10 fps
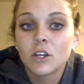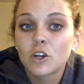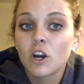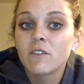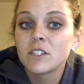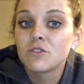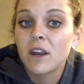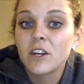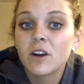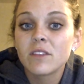The curve is
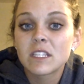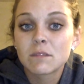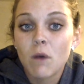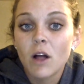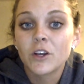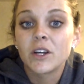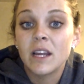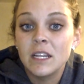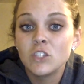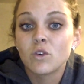greater on the smaller
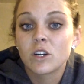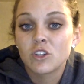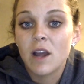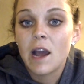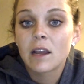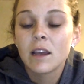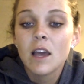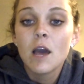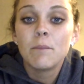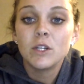indoor track,
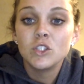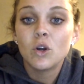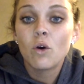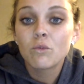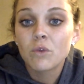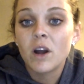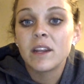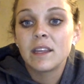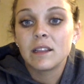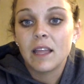but don't run
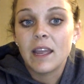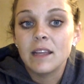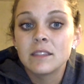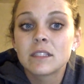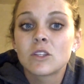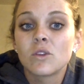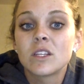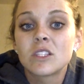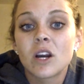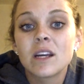in lanes, so the
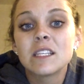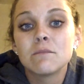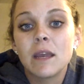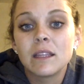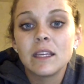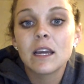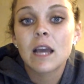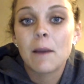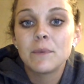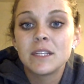start is mainly a
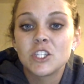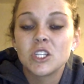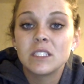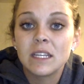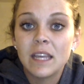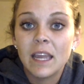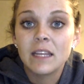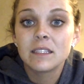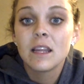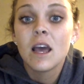competition to gain